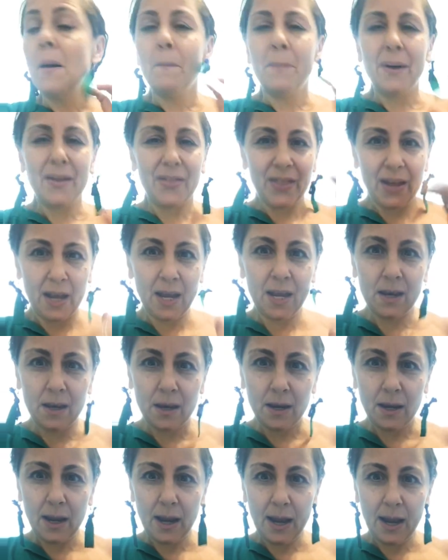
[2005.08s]
But
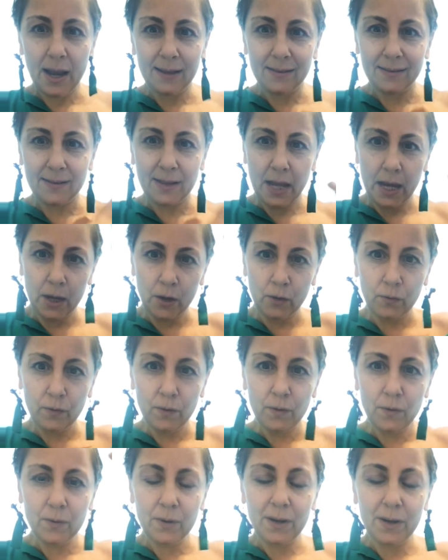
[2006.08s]
then as they
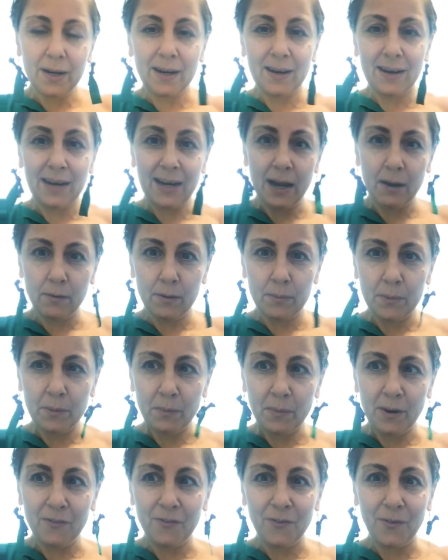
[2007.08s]
grew, and now I'm
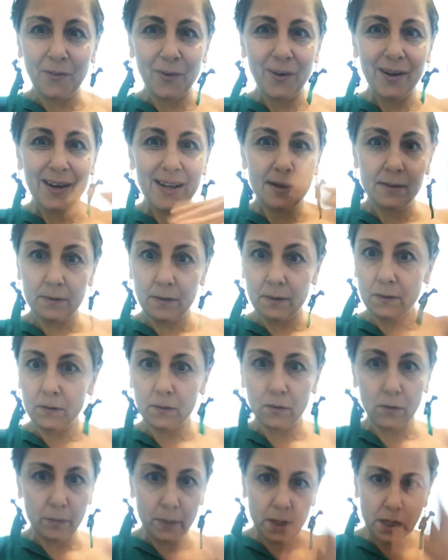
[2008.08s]
in my 40s, and
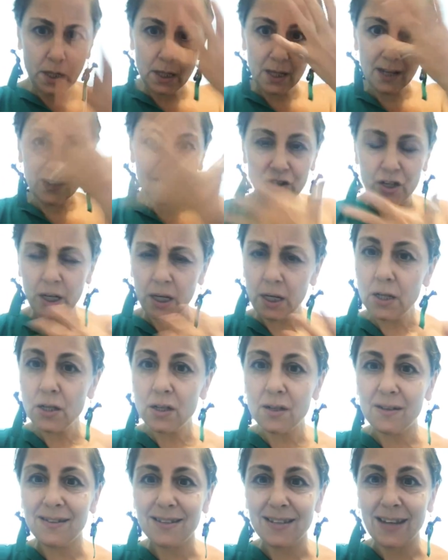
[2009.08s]
so many things
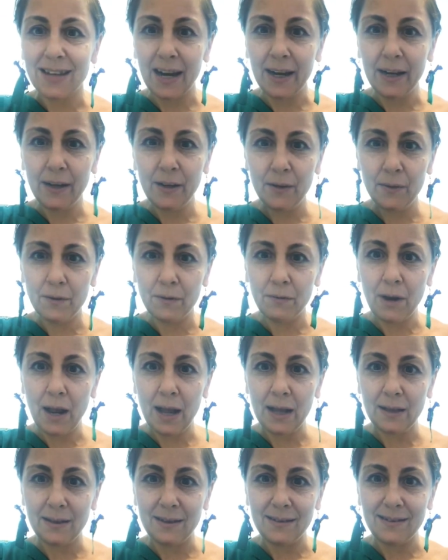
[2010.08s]
change inside you
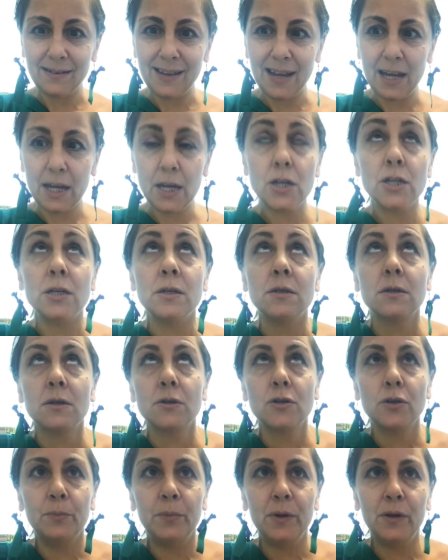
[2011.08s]
at this age in
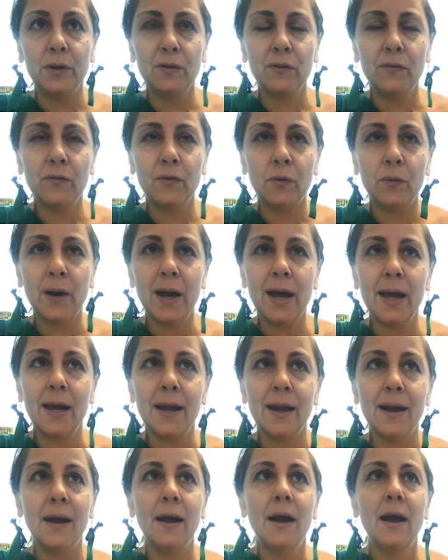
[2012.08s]
such a beautiful
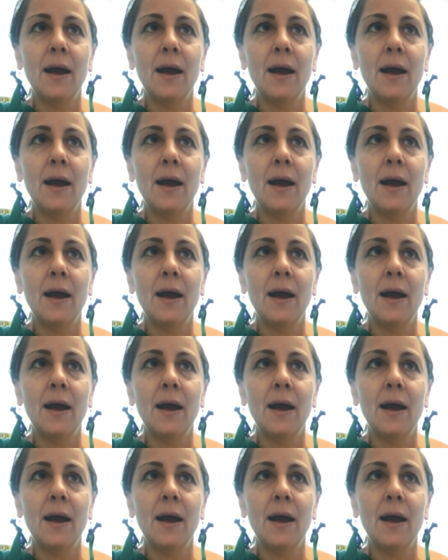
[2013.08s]
way,